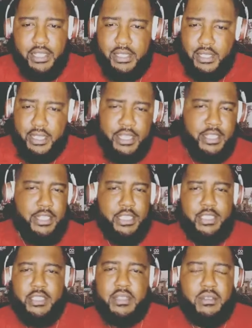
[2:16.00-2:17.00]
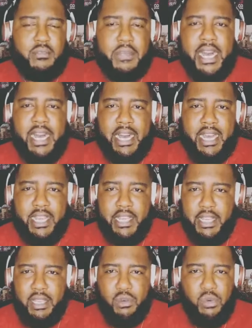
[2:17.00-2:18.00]
disgusted
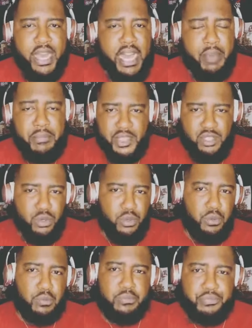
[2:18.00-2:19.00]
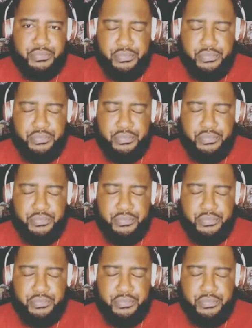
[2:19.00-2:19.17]
by what happened to him.